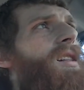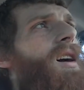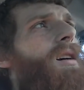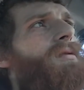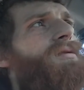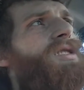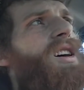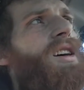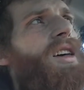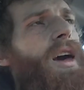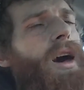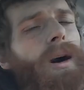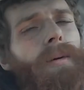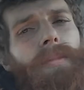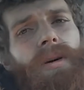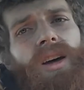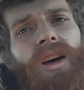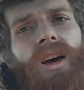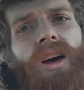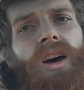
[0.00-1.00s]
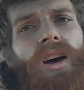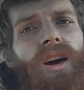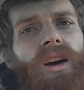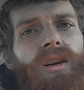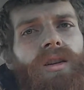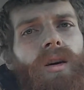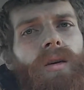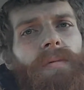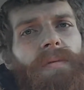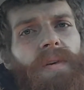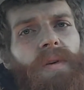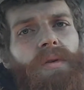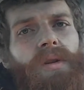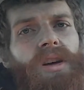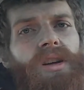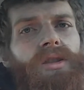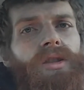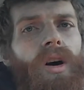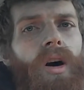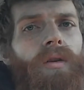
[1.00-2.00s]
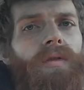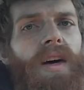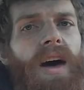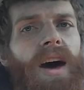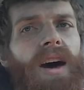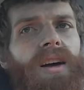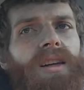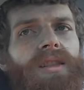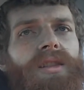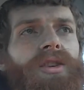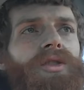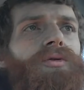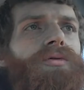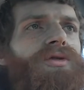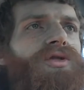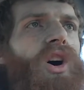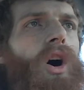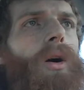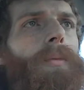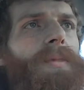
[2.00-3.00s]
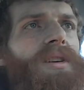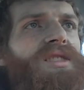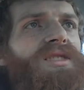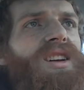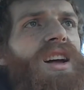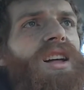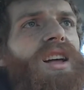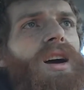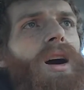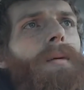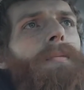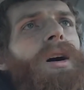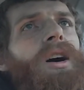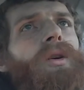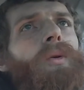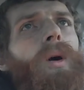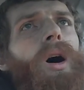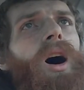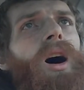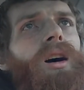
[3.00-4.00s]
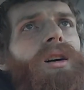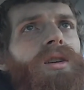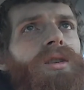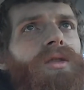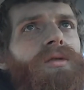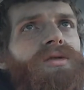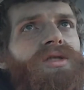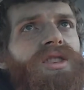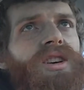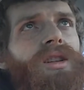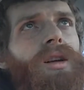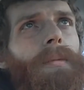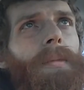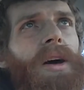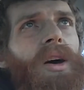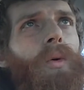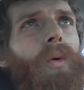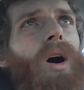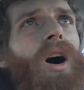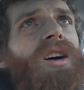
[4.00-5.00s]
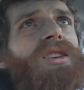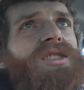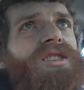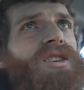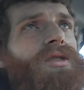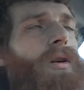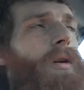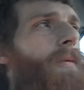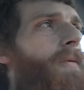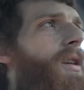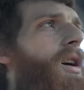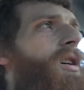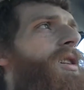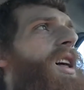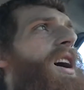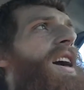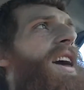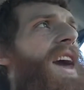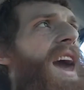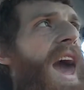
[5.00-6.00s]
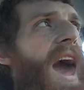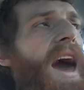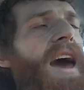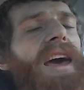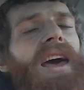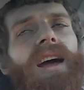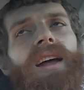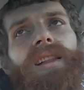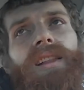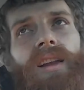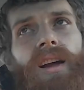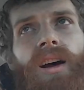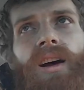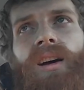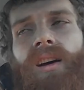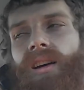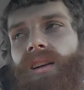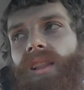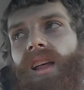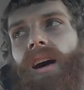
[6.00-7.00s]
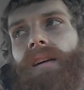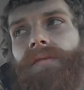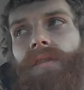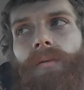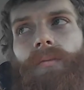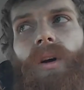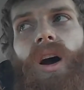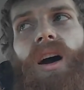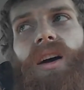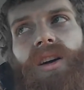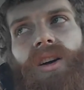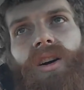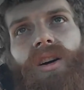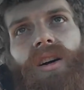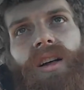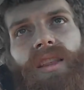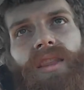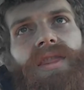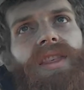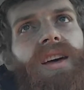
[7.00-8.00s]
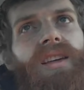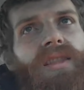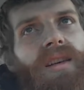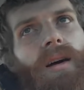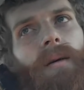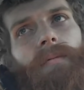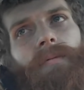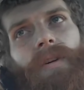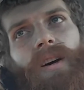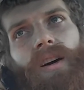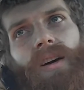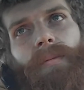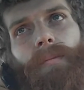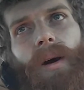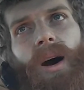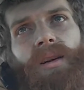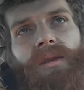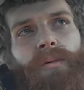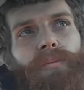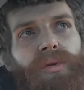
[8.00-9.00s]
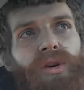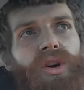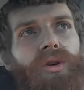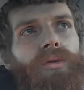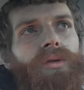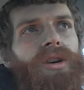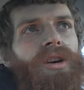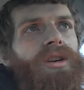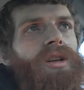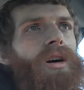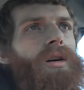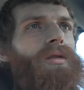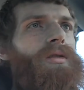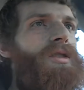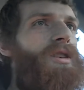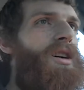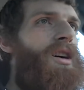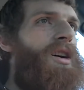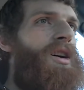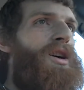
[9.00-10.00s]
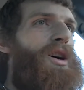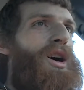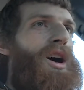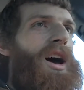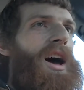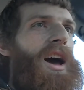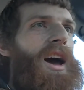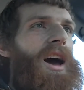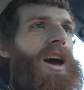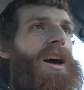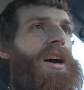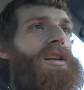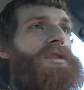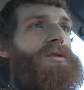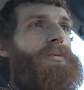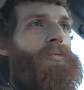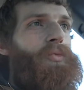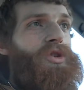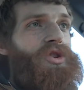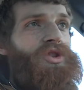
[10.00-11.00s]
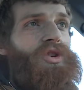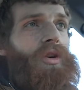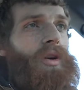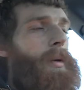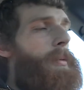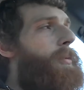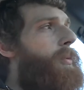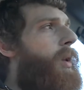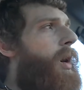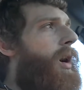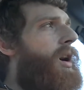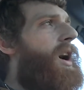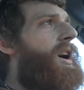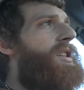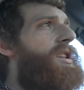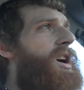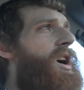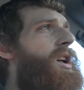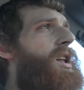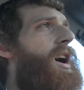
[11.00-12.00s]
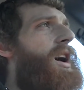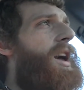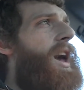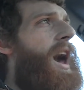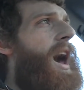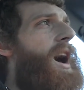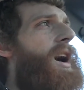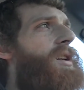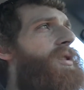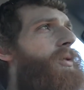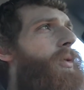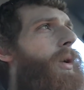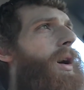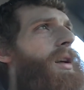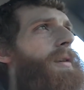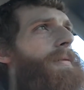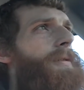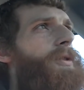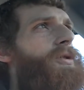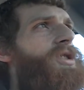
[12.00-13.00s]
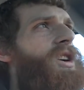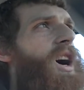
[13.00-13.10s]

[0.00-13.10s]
And I was like, yeah, but if you didn't know that and you saw me standing on my quad, sitting on my quad, sitting over there like gagging left and right, you're gonna think that I'm fucking about to puke, And which, don't get me wrong, I gagged quite a few